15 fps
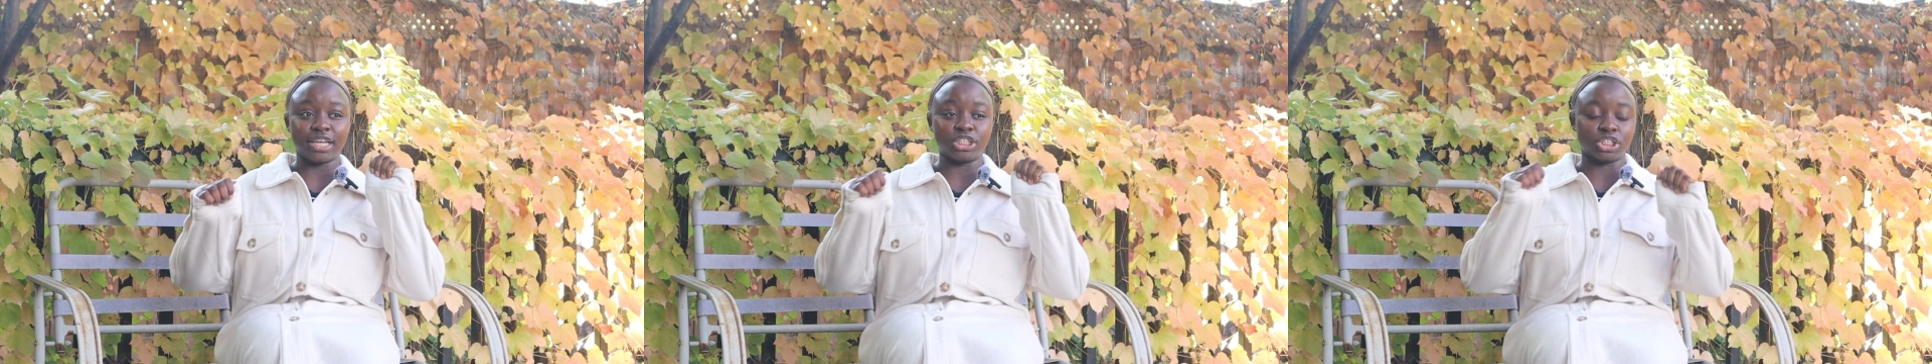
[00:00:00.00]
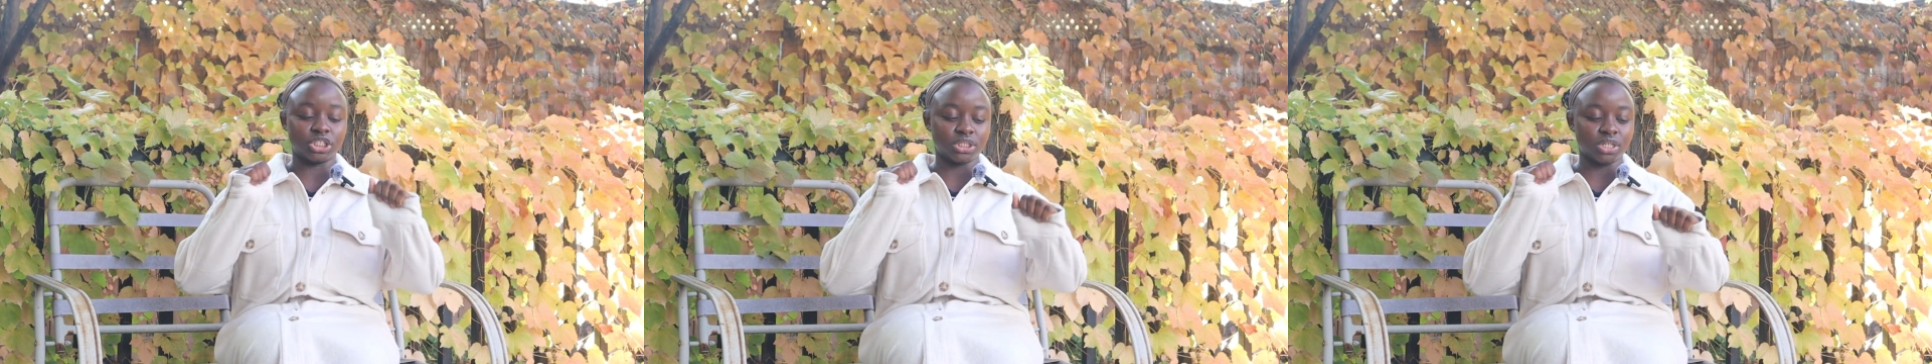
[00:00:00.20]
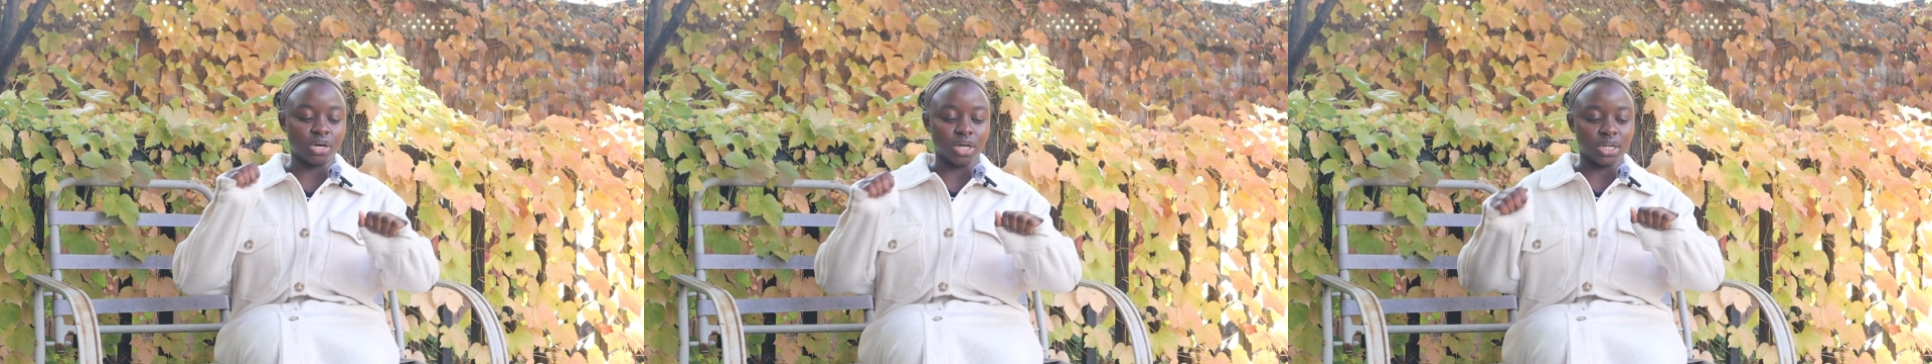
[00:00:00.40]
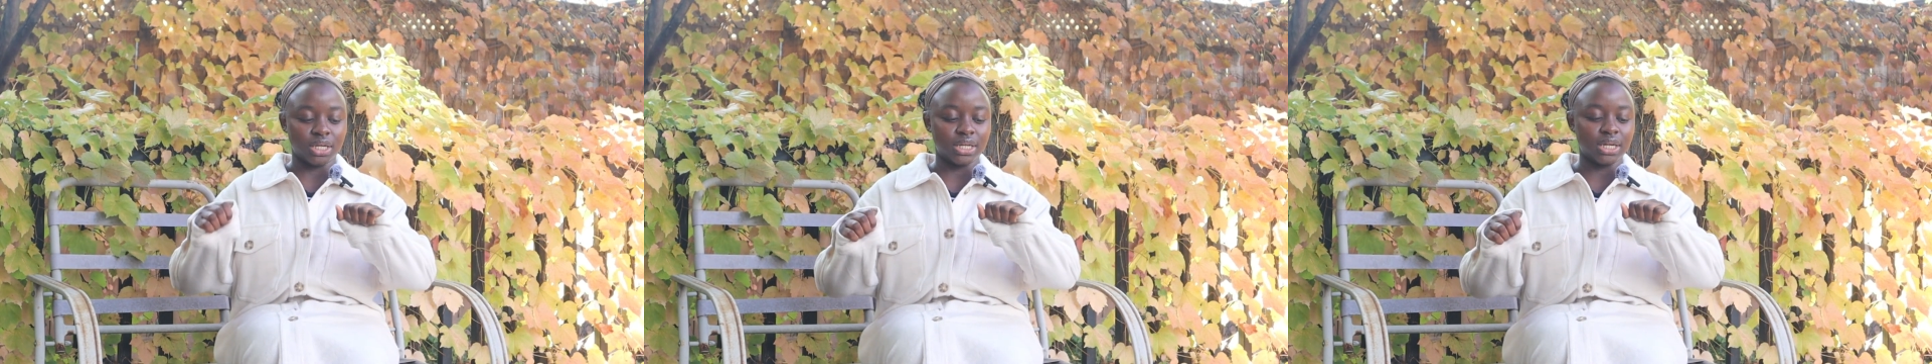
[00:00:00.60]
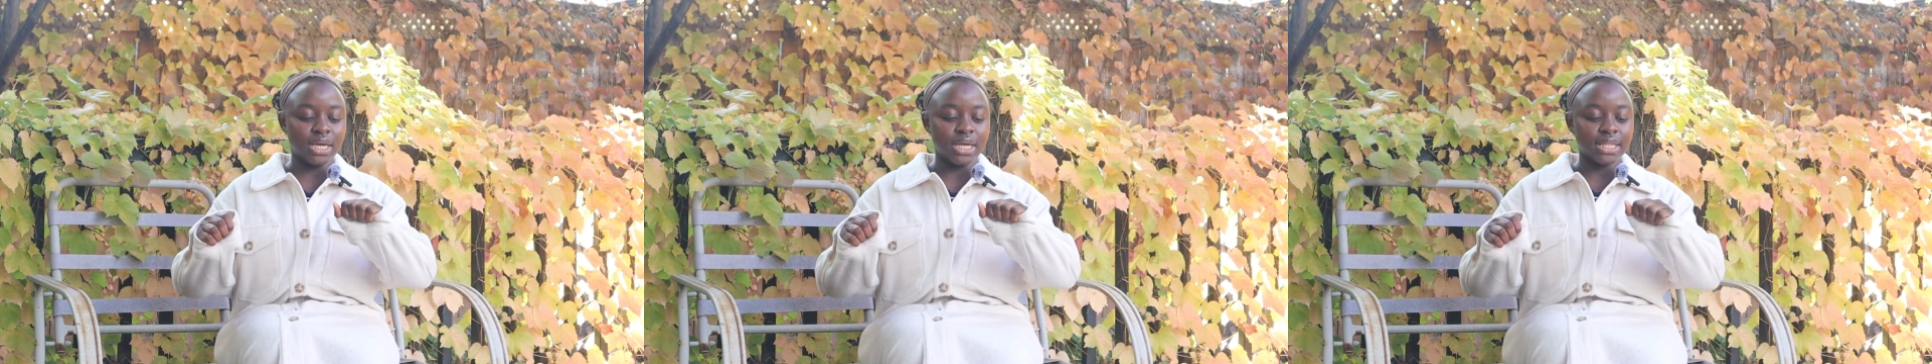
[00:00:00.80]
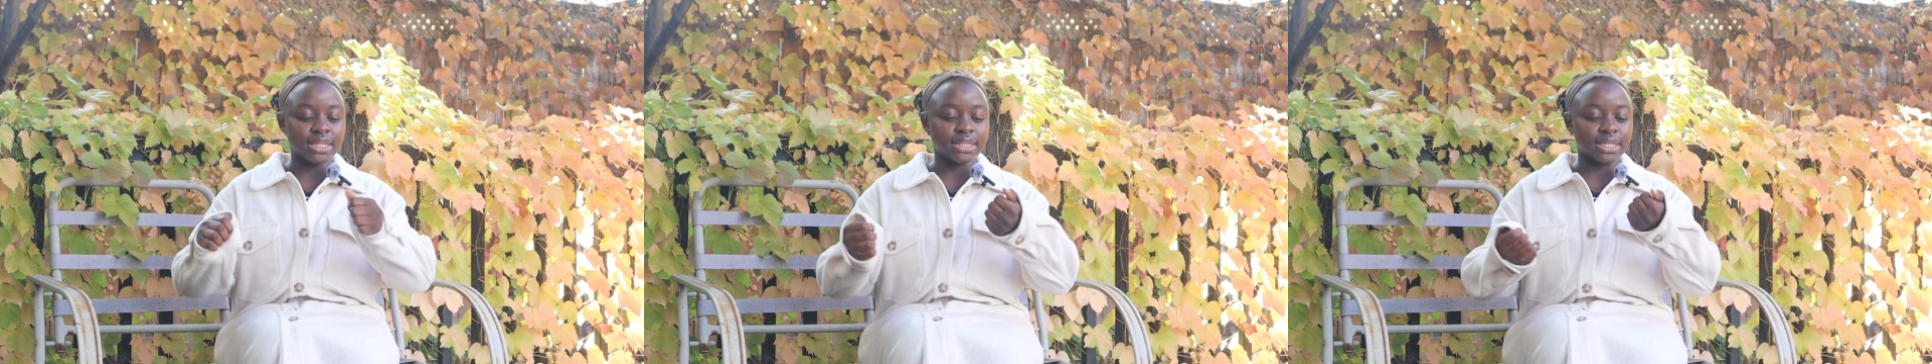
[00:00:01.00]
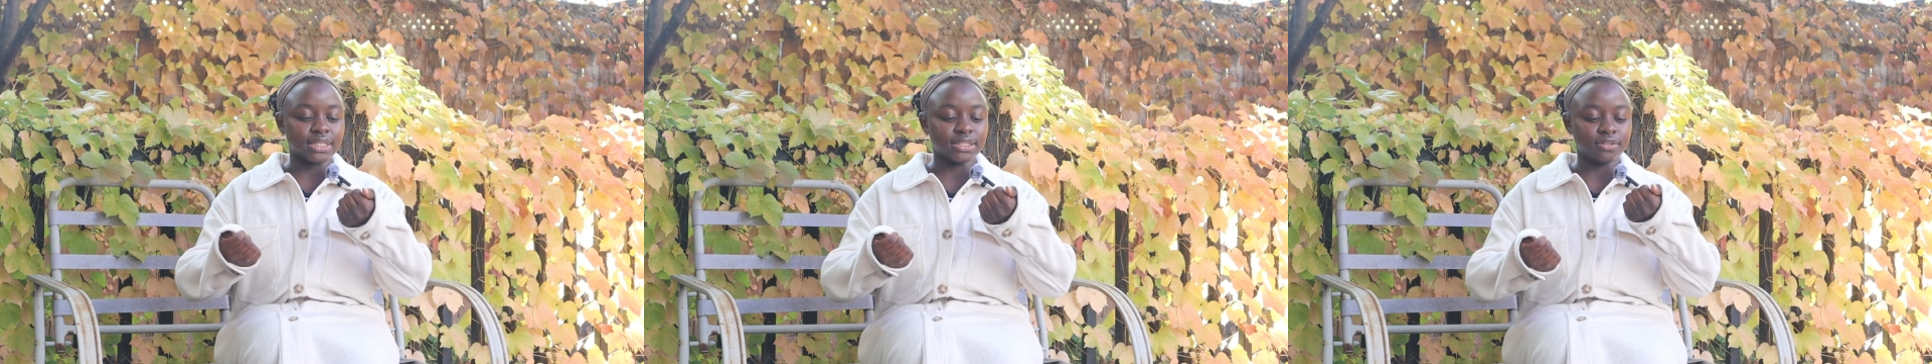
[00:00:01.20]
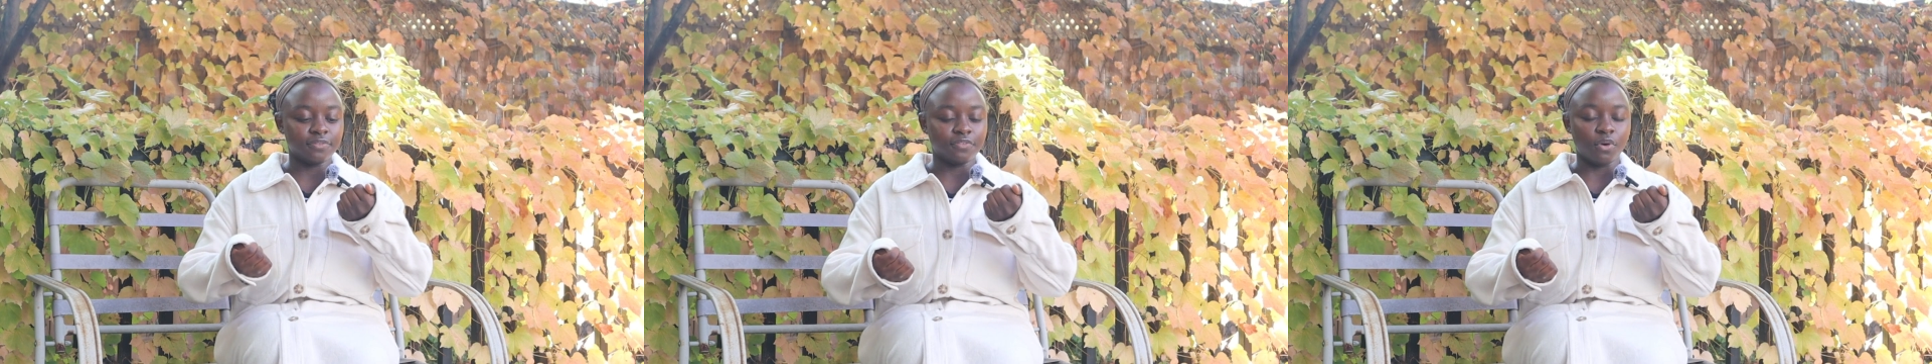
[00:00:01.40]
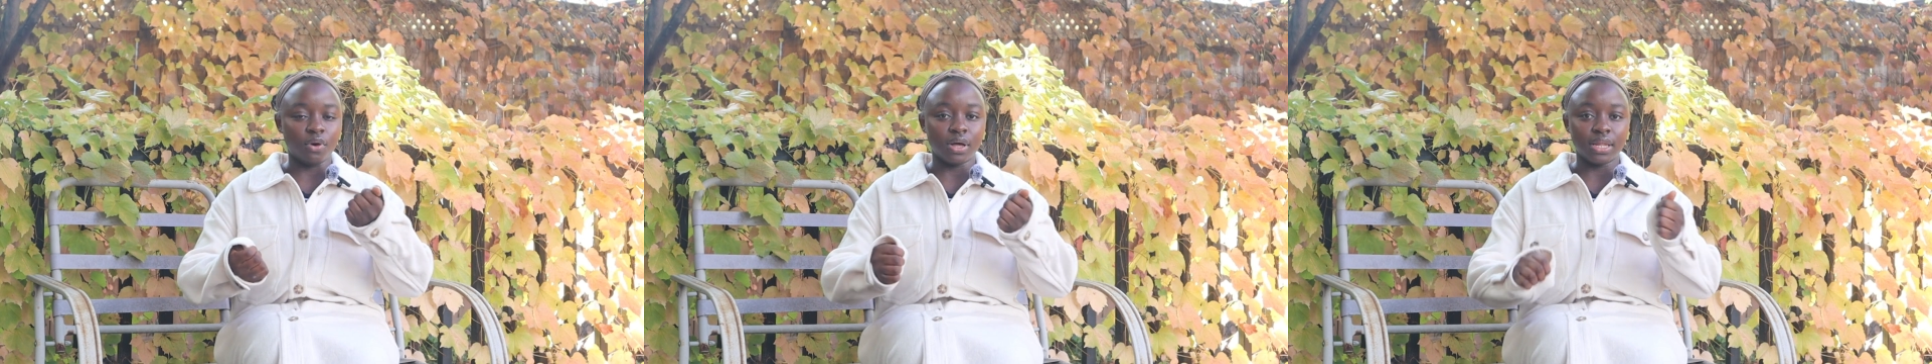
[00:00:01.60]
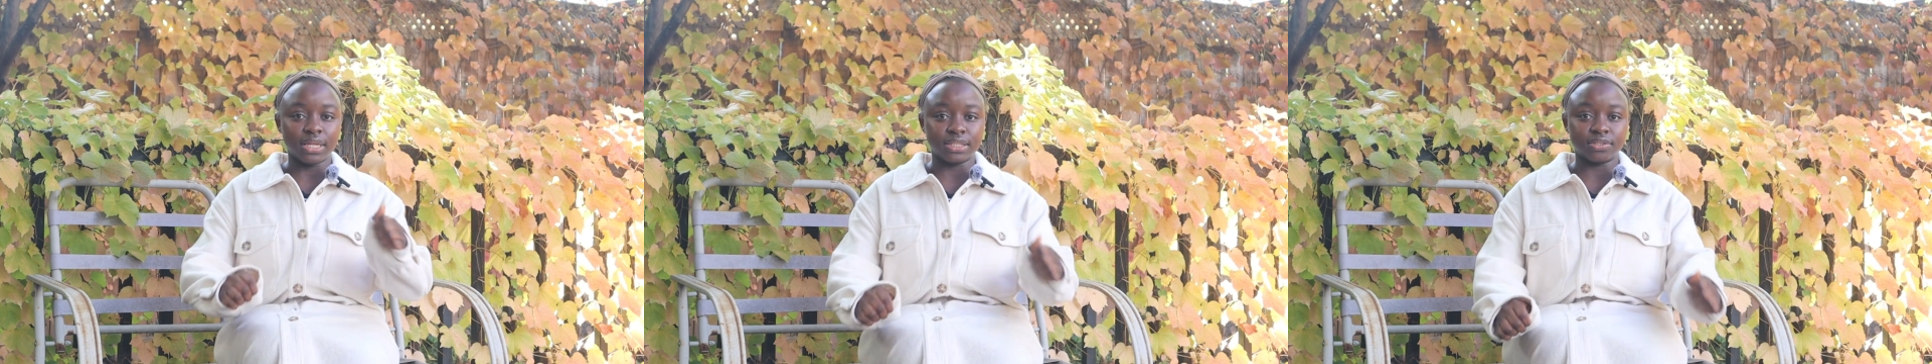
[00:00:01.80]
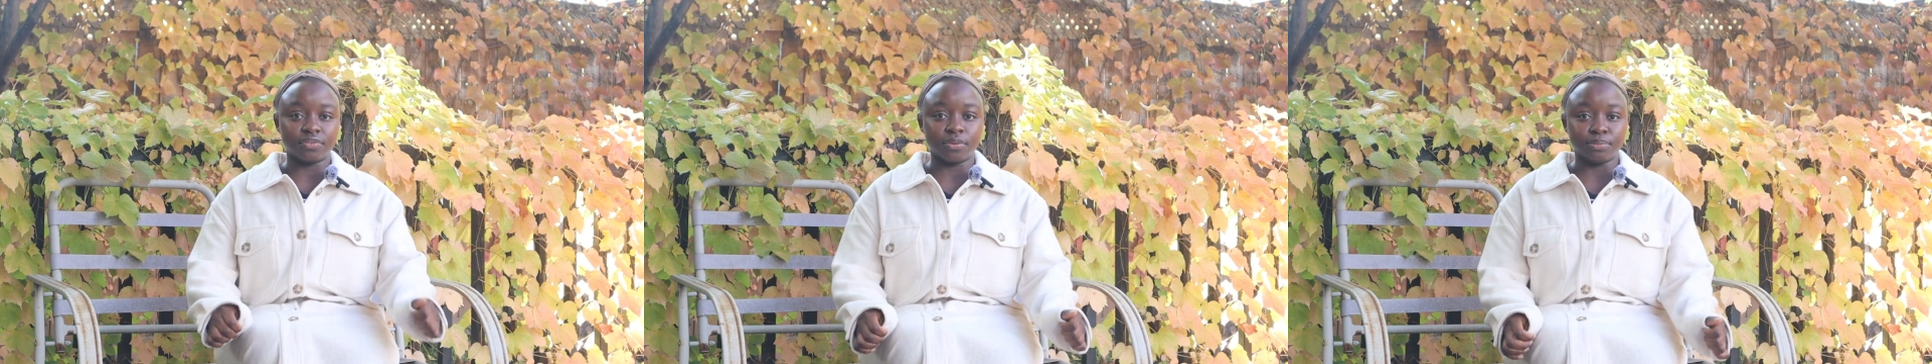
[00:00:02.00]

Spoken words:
I just got it this fall. It's